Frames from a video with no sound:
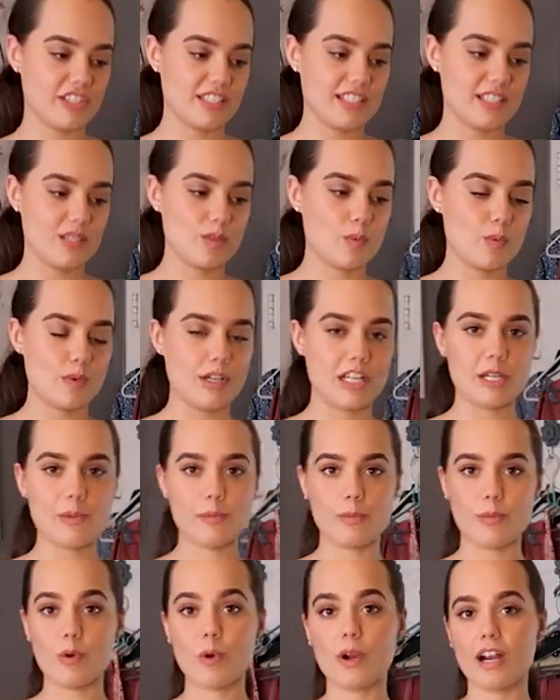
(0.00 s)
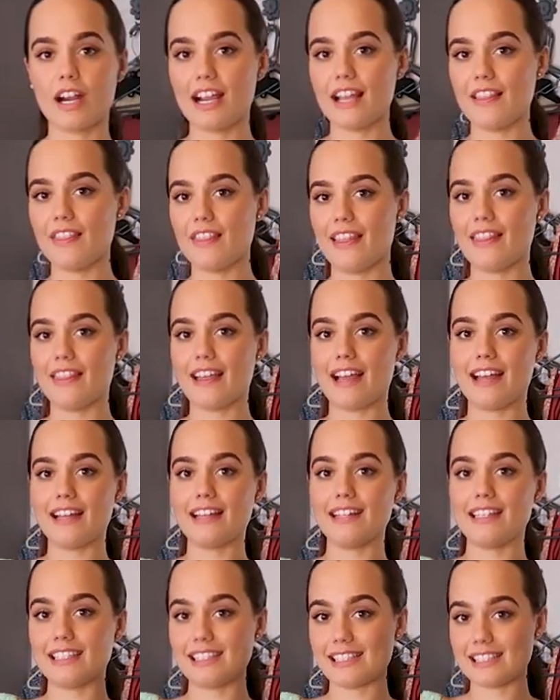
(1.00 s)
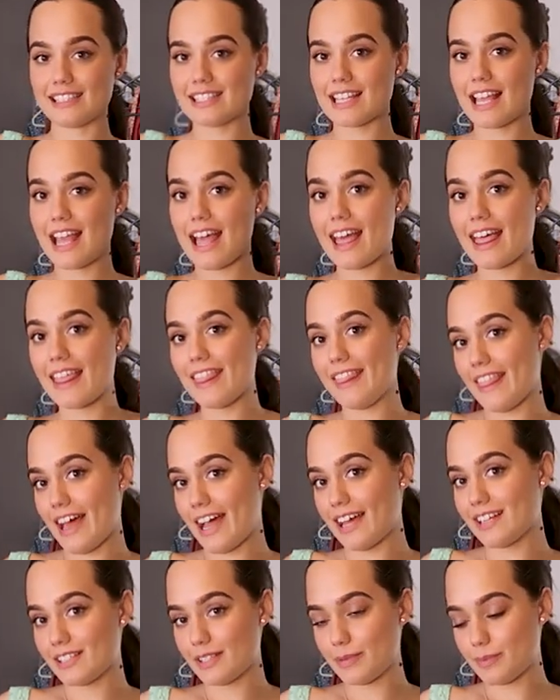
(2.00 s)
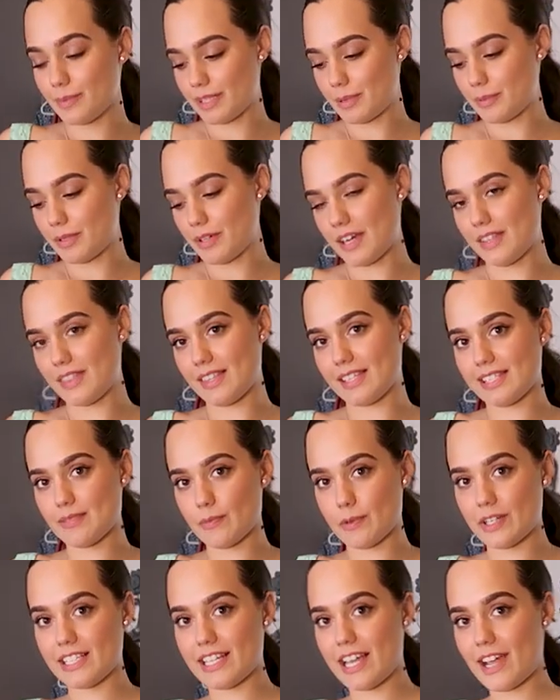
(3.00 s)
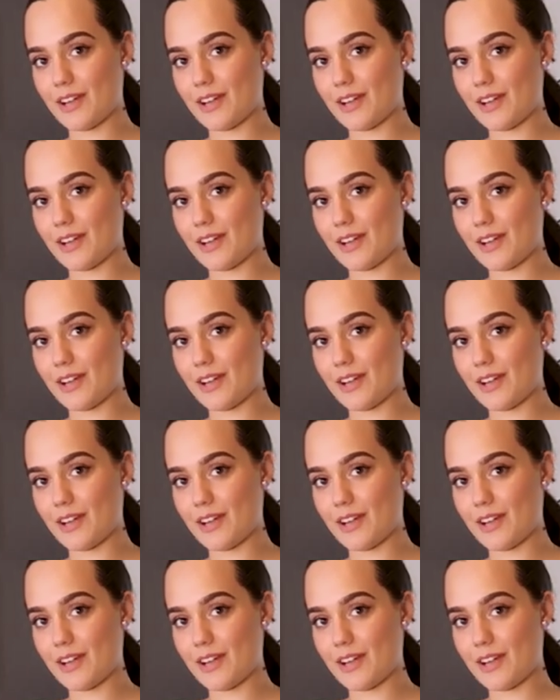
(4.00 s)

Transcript: just need one more, and then that is that. Let me write this one